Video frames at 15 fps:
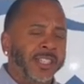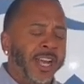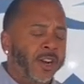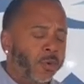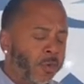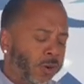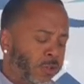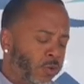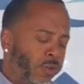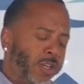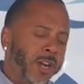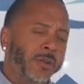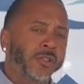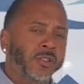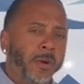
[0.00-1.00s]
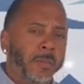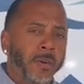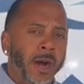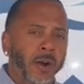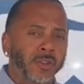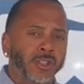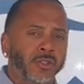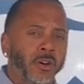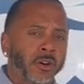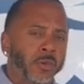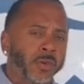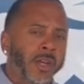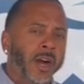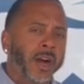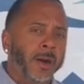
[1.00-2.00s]
They're the ones going to come to the power, starting
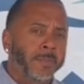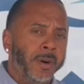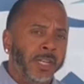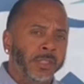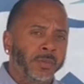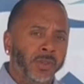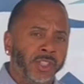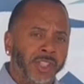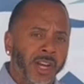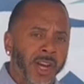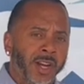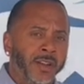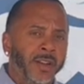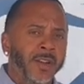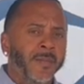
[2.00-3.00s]
with Yahweh Bashim Al-Shai